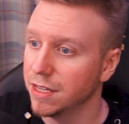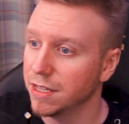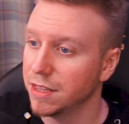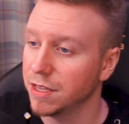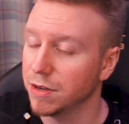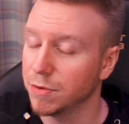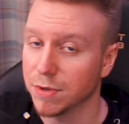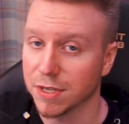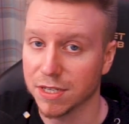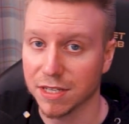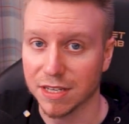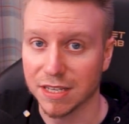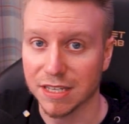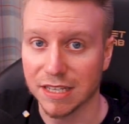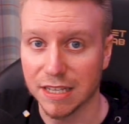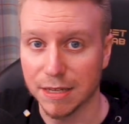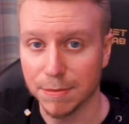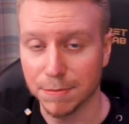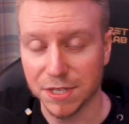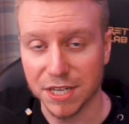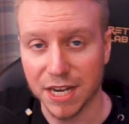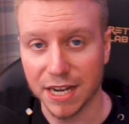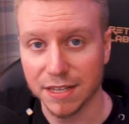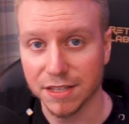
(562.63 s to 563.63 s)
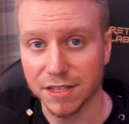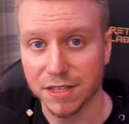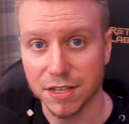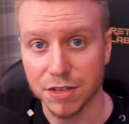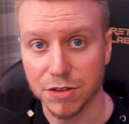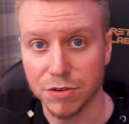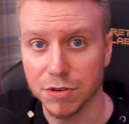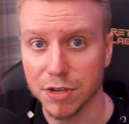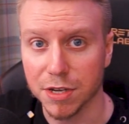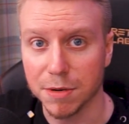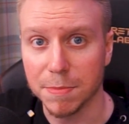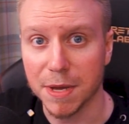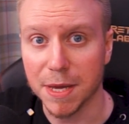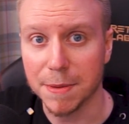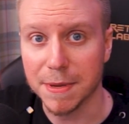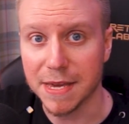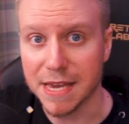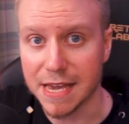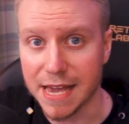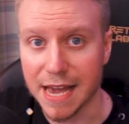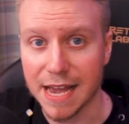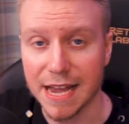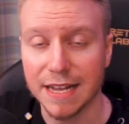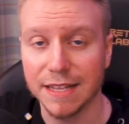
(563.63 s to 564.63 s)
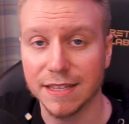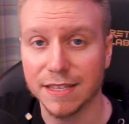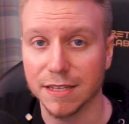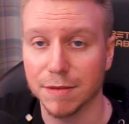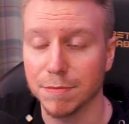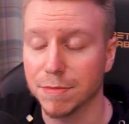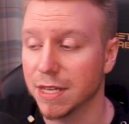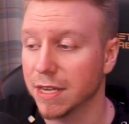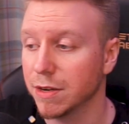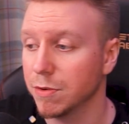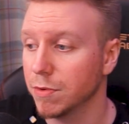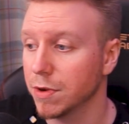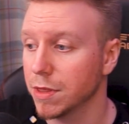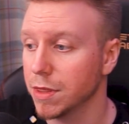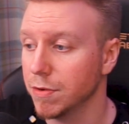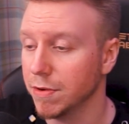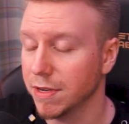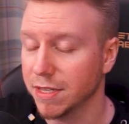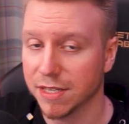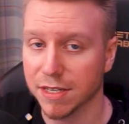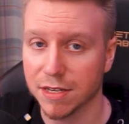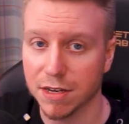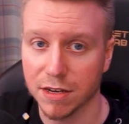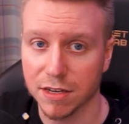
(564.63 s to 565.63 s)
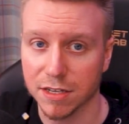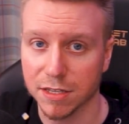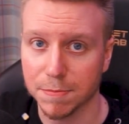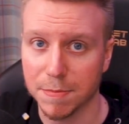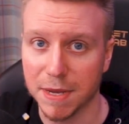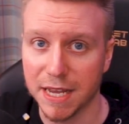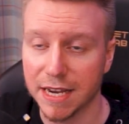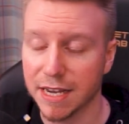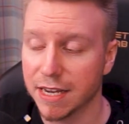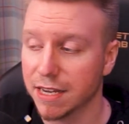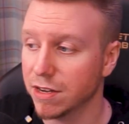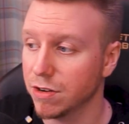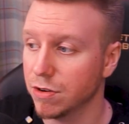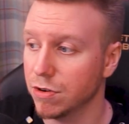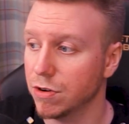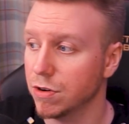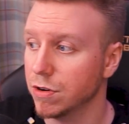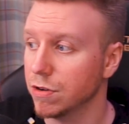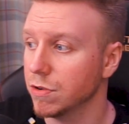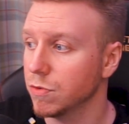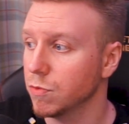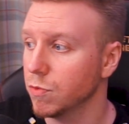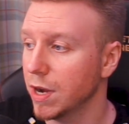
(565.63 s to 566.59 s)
there was a slim chance that you could maybe gain something, whether it's a cosmetic or a